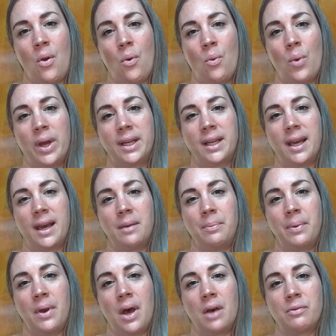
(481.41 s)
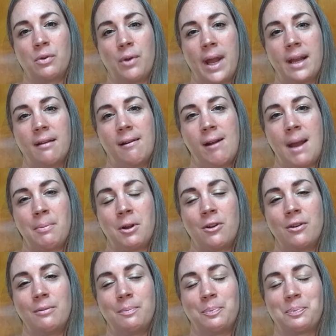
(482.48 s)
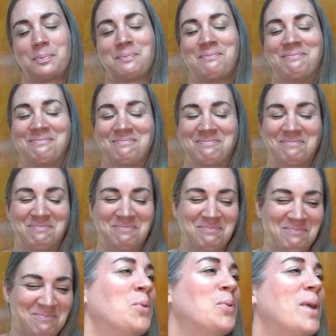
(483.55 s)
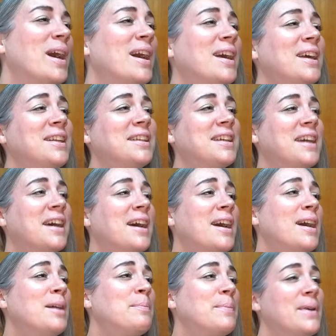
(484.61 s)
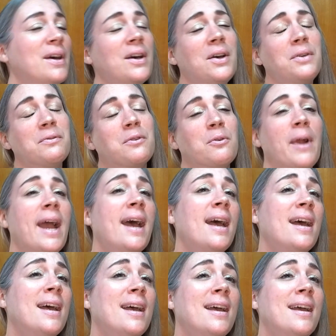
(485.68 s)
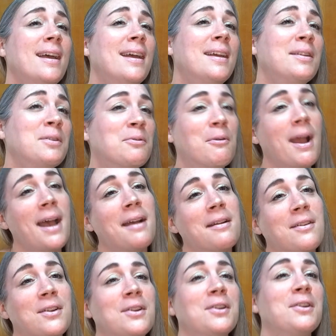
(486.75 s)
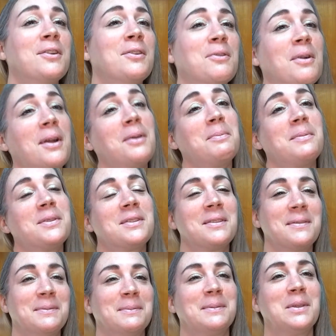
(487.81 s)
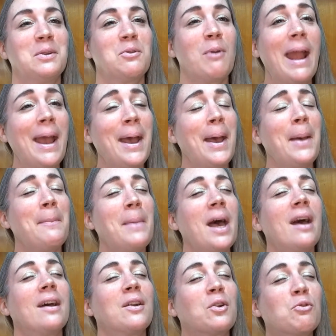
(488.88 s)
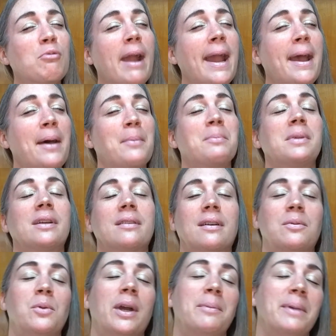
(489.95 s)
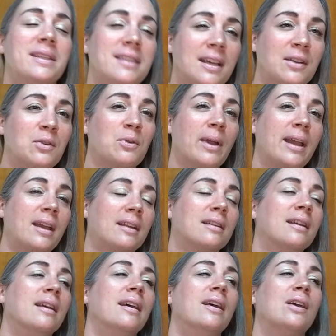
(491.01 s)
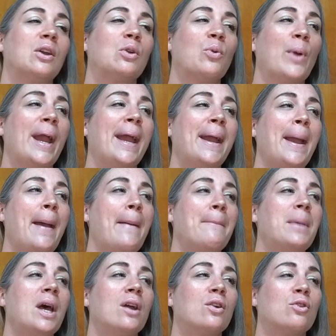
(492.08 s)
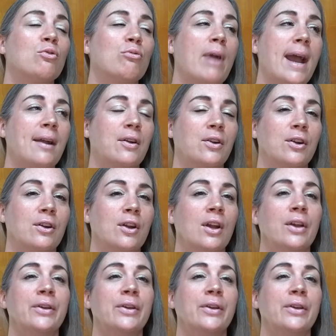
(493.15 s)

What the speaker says: 1 cup of graham cracker, 1 cup of graham cracker crumbs, graham, why am I saying graham? Graham cracker,